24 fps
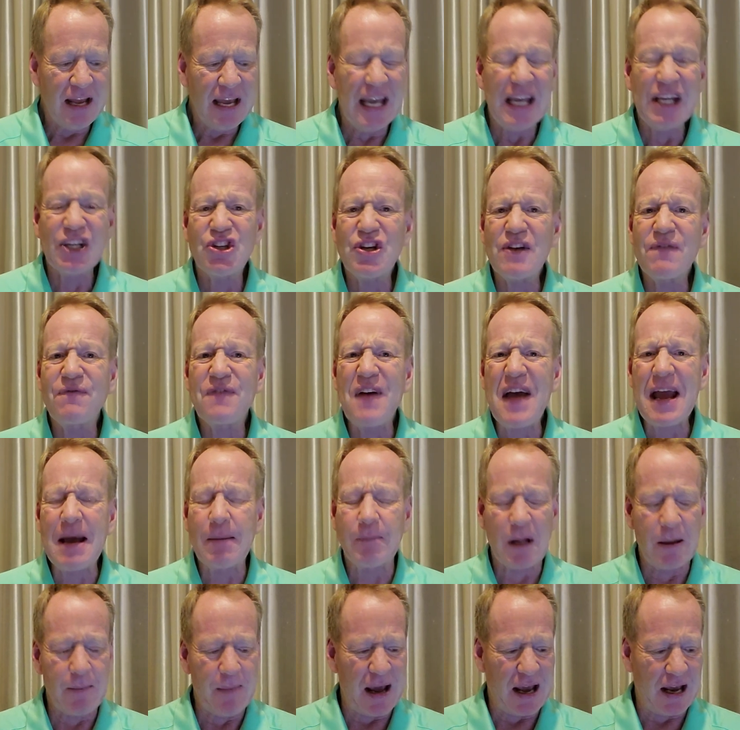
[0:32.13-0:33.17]
He's a
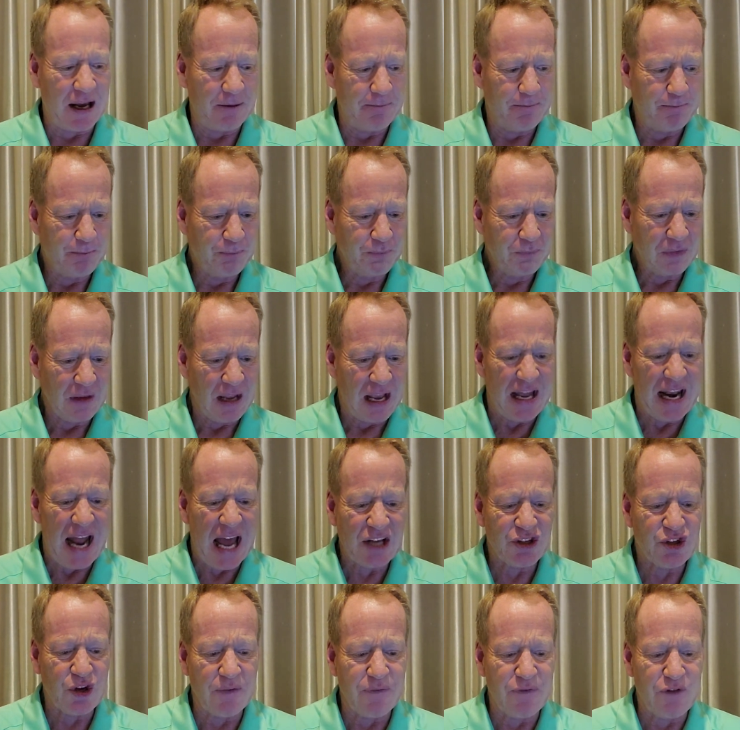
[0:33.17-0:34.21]
family man and
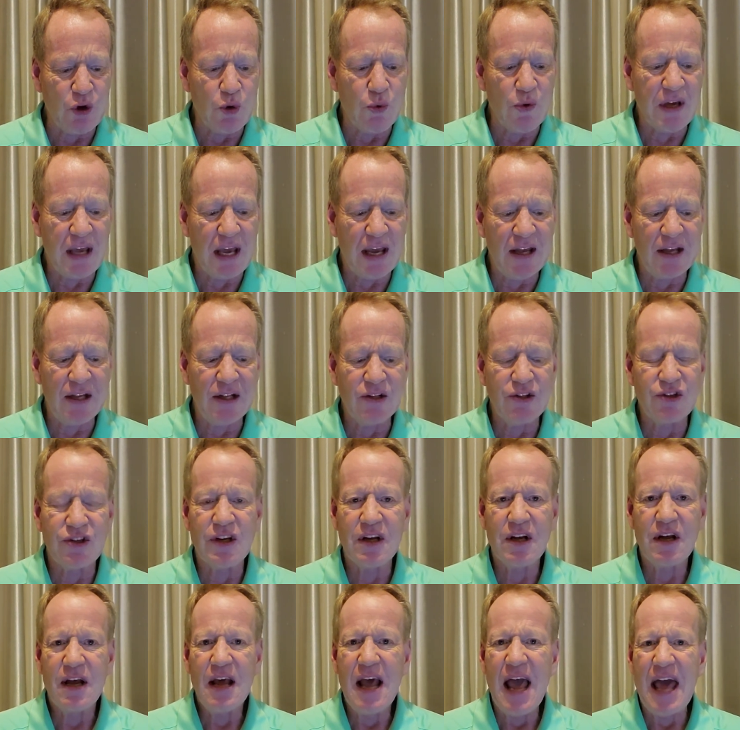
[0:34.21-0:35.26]
has a few
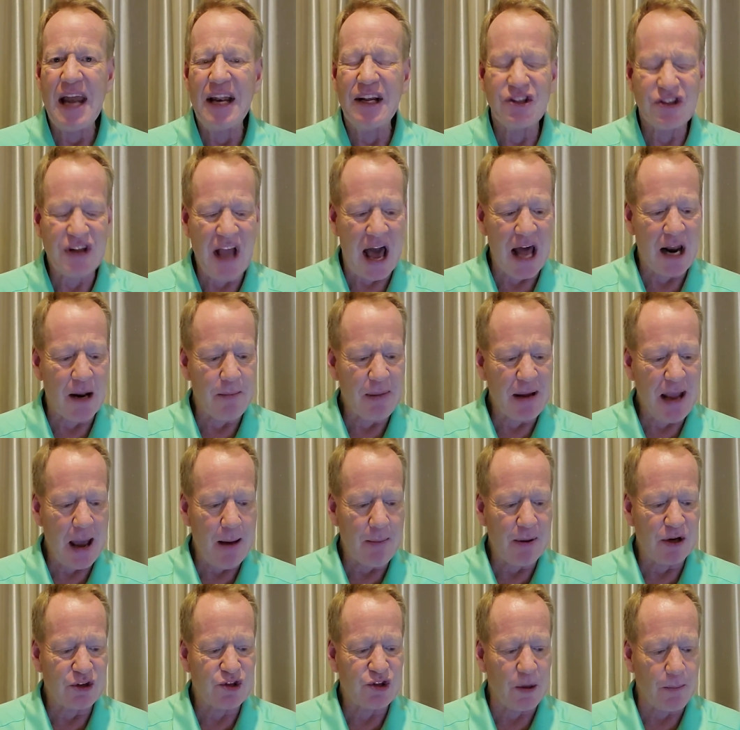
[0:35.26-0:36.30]
kids, and he's got to be
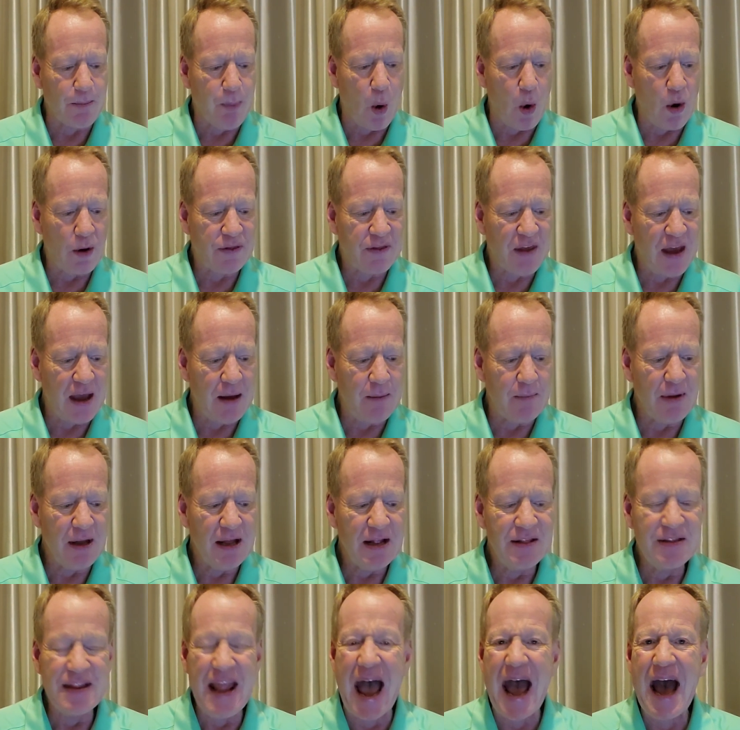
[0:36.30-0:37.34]
able to support
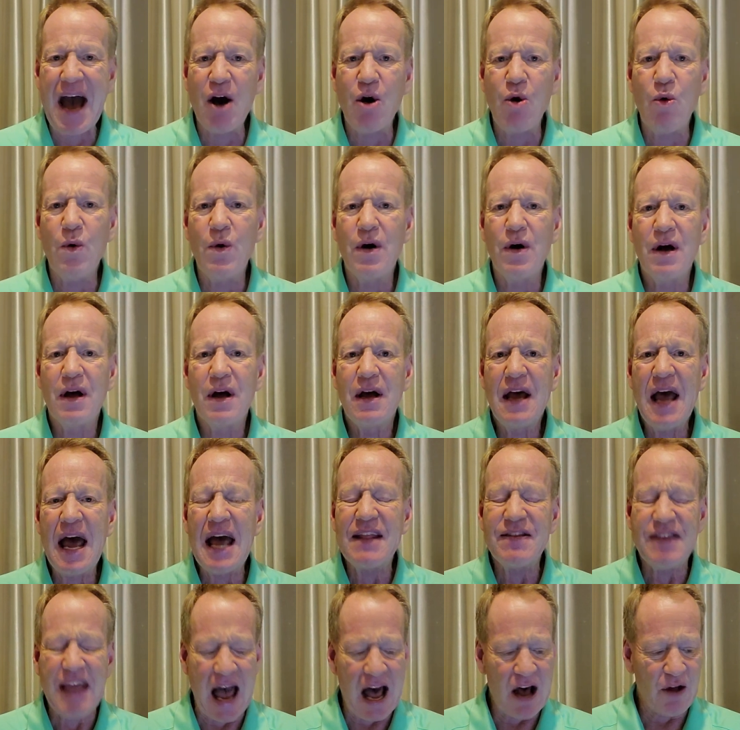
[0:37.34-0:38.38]
them now
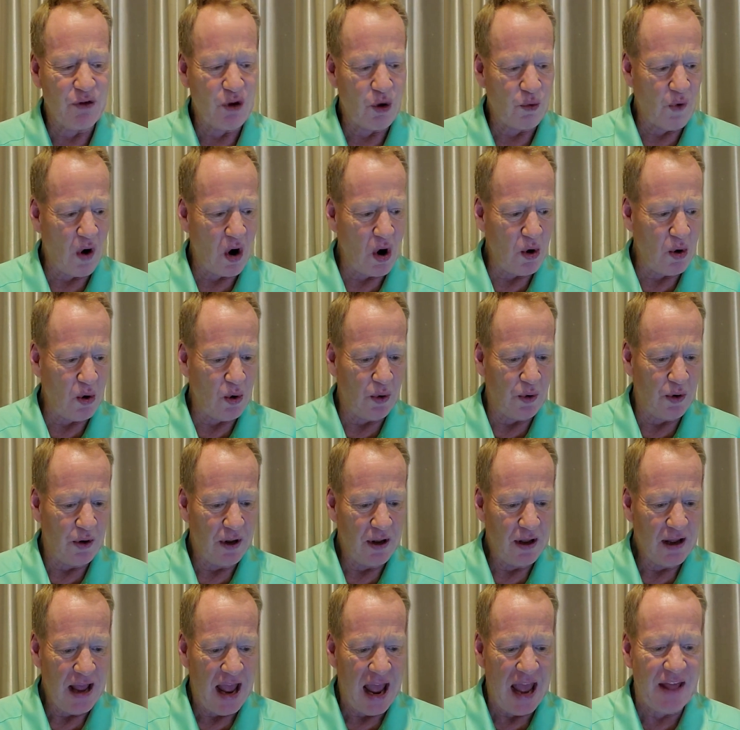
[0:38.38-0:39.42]
and down the road.